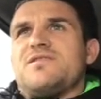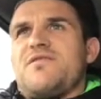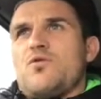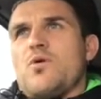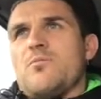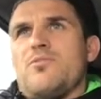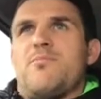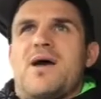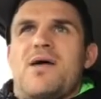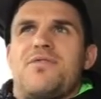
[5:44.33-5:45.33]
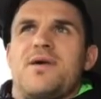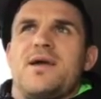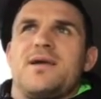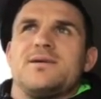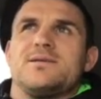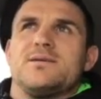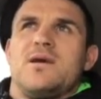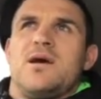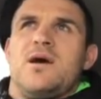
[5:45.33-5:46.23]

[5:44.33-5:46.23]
if you want the better things,